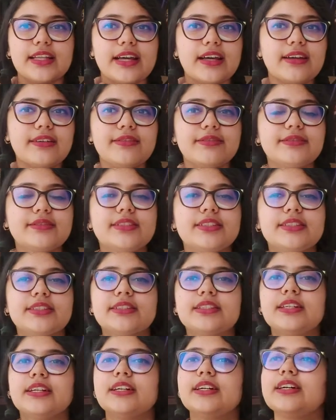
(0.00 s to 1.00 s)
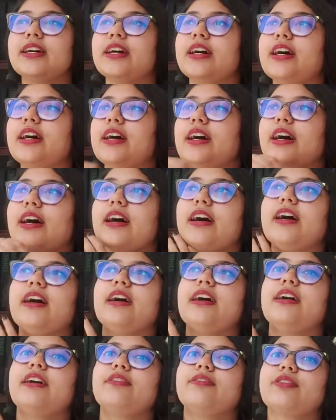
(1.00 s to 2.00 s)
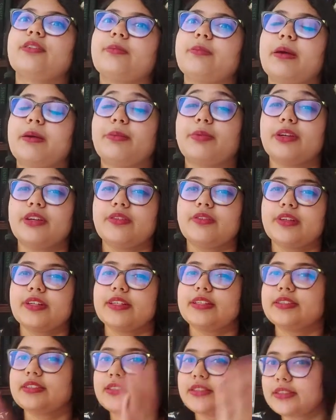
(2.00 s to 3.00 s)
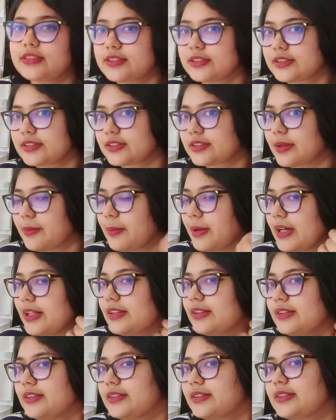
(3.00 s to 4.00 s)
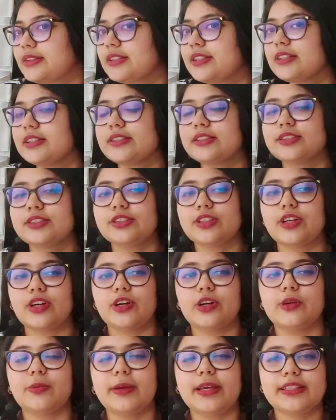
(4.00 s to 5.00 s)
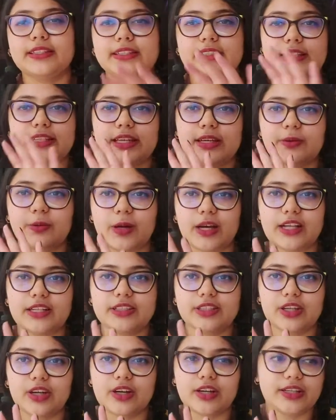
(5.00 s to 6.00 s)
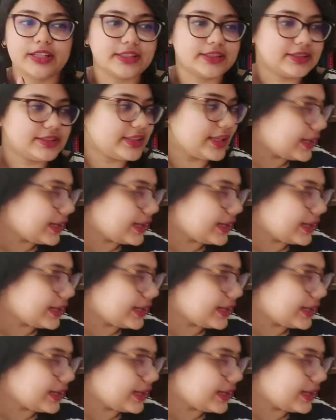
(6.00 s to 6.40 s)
left uh, from my previous months. So basically a wild card is